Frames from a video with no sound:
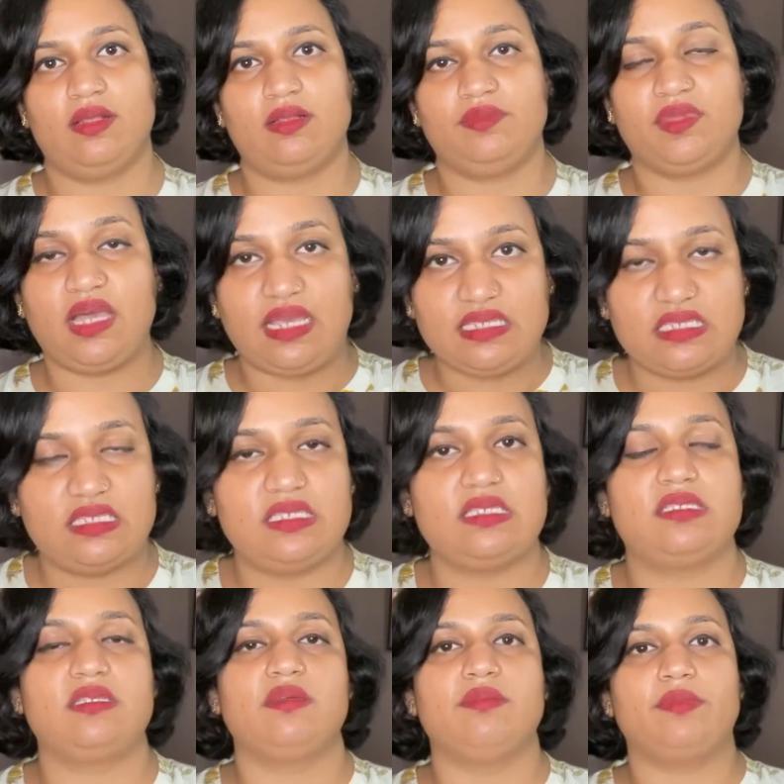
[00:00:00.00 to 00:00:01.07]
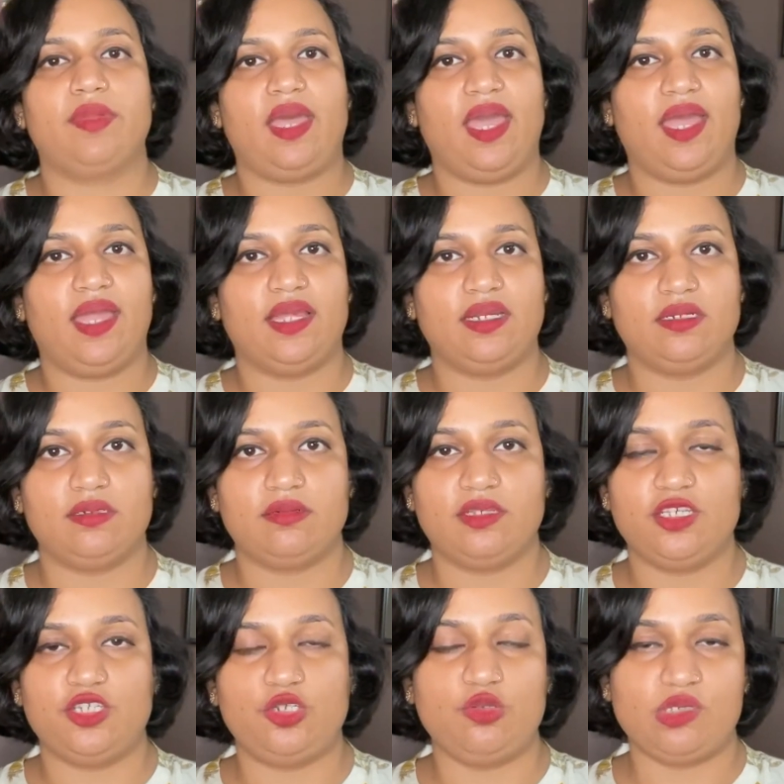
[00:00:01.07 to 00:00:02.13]
casteism and
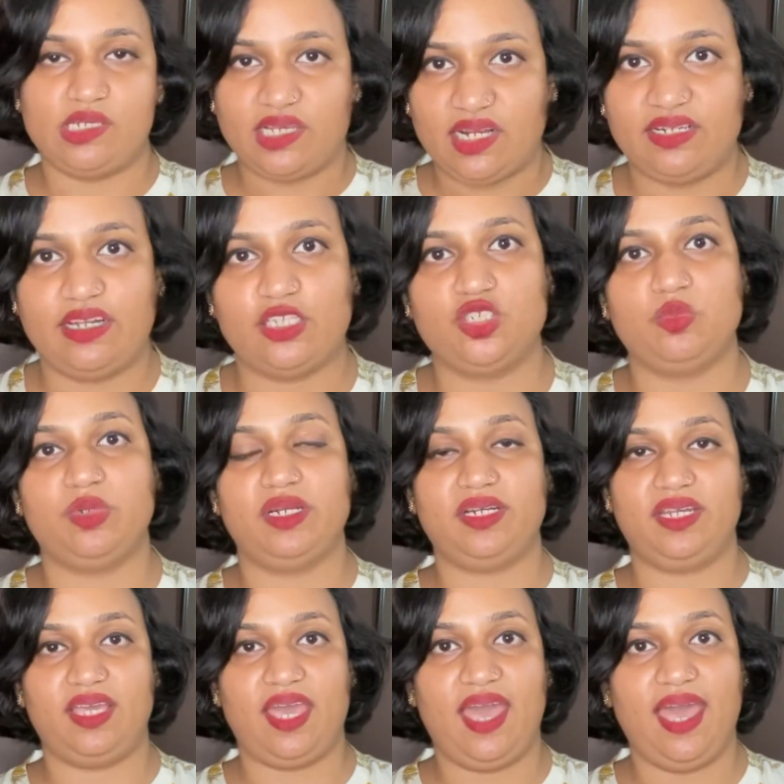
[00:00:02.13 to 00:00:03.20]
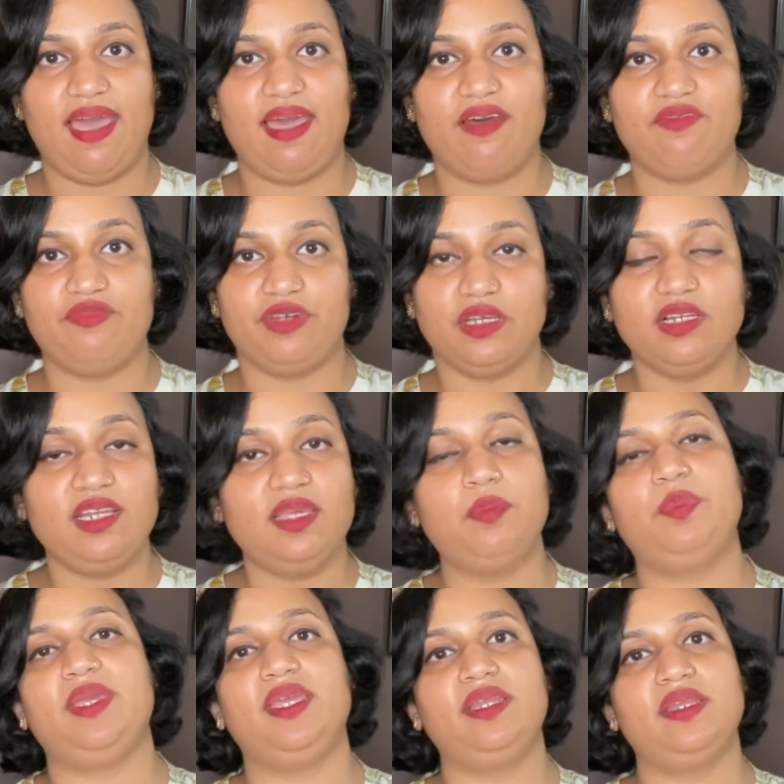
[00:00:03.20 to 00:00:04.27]
issues like untouchability have really
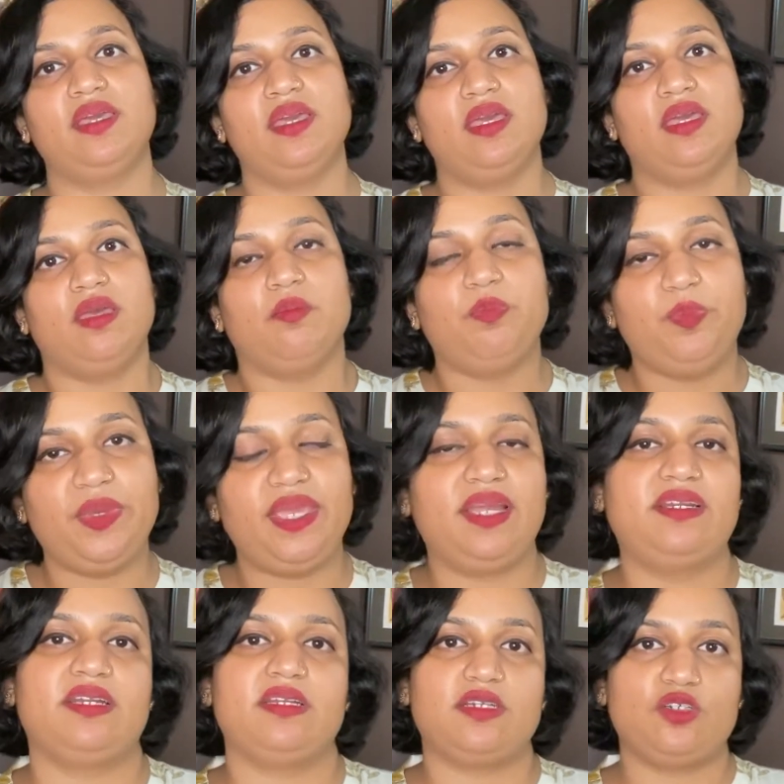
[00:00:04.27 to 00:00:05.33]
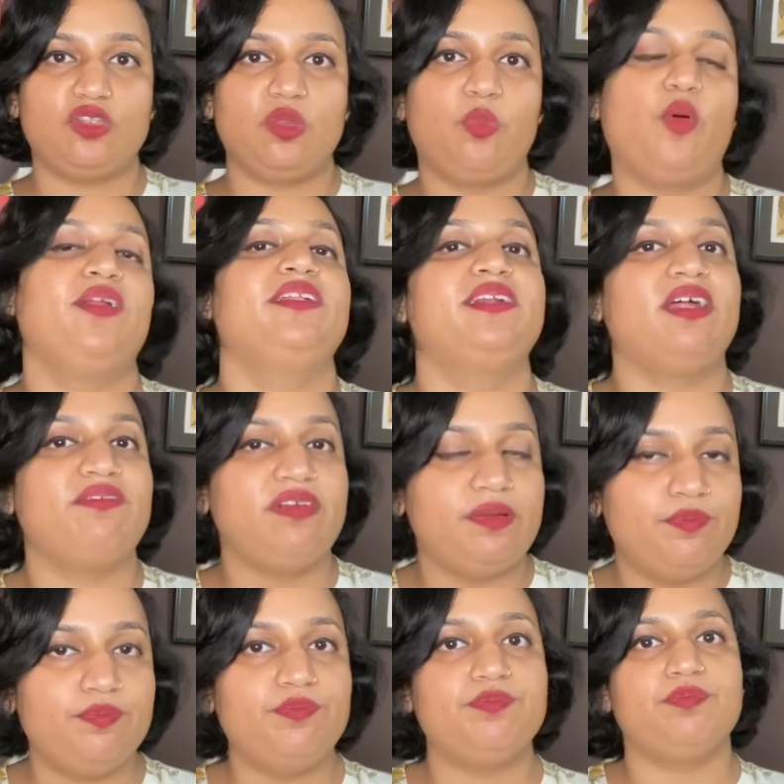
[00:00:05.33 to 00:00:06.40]
been peaked to the point that
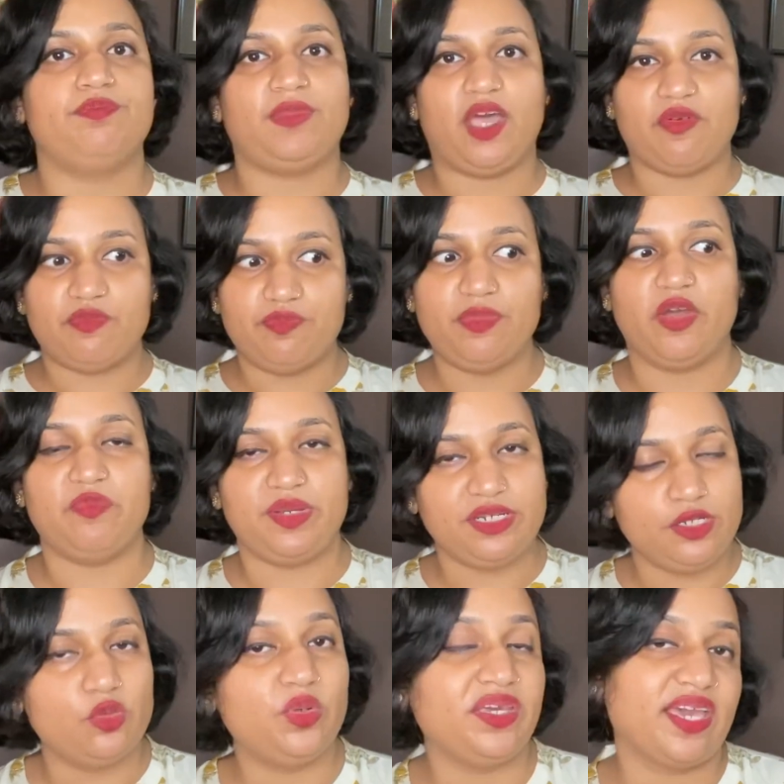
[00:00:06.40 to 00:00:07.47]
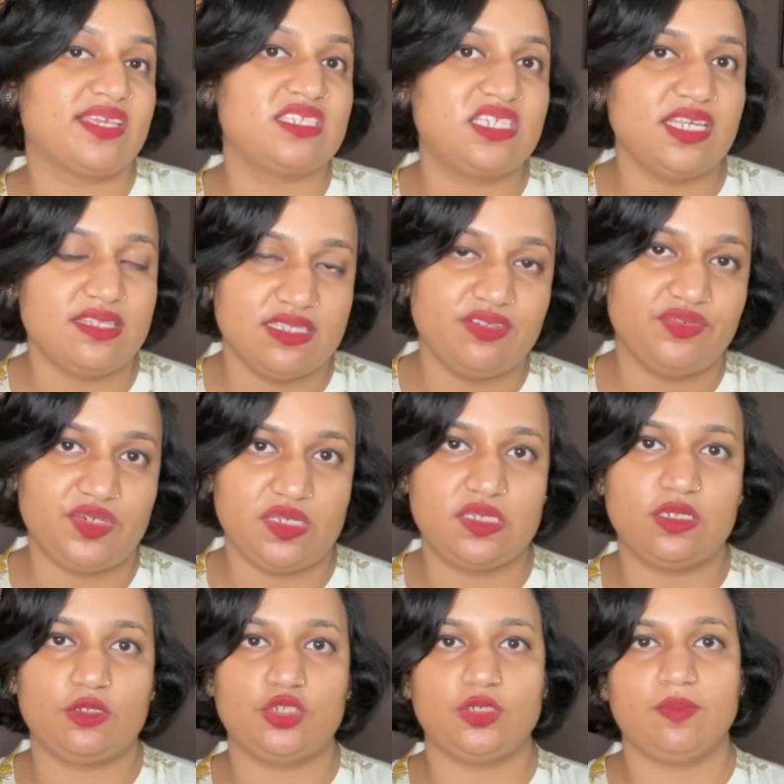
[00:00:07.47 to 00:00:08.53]
I've been doing extensive
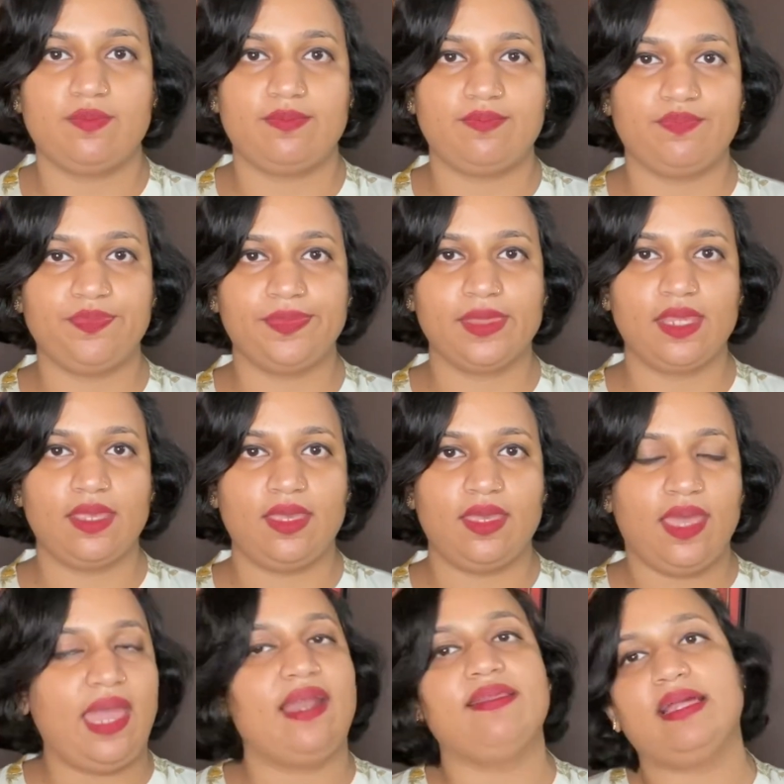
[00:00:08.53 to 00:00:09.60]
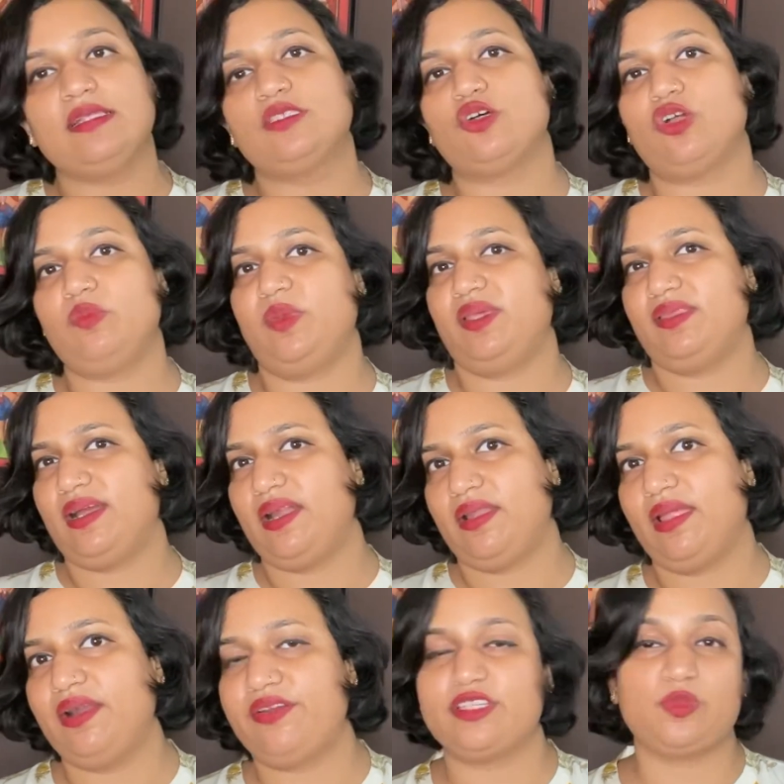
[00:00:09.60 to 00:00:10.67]
research. And that's on me,
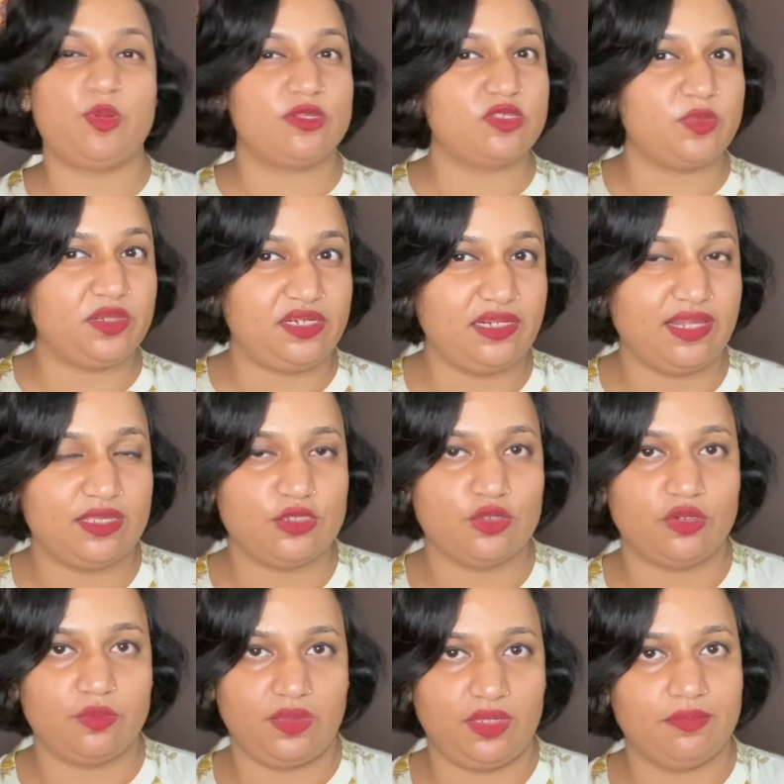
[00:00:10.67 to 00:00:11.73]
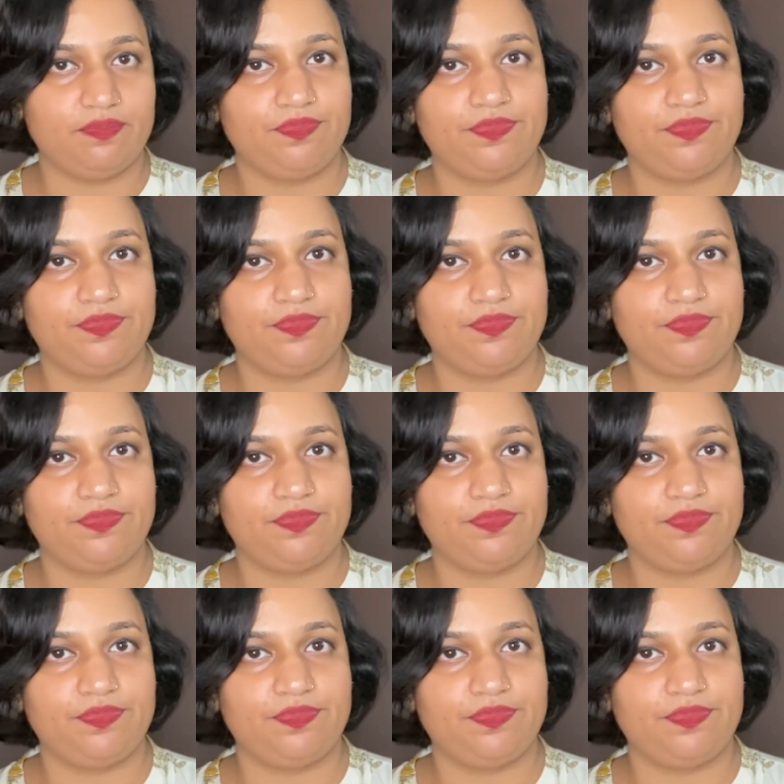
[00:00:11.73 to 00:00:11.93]
that responsibility lies on me.